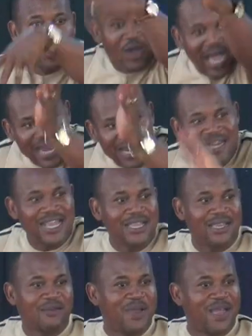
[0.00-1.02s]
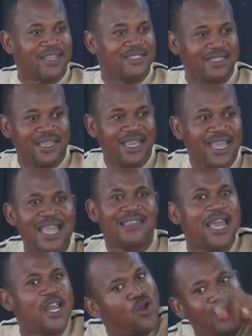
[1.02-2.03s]
another back seat. He
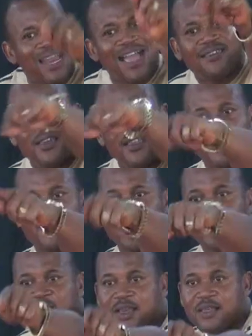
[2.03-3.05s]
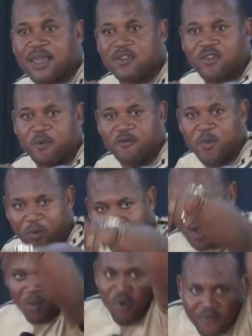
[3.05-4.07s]
said, No, that seat is for some special set of people.
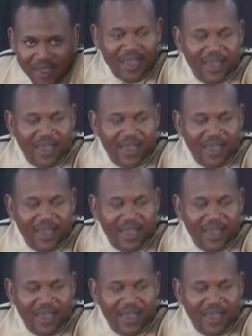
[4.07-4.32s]
Move.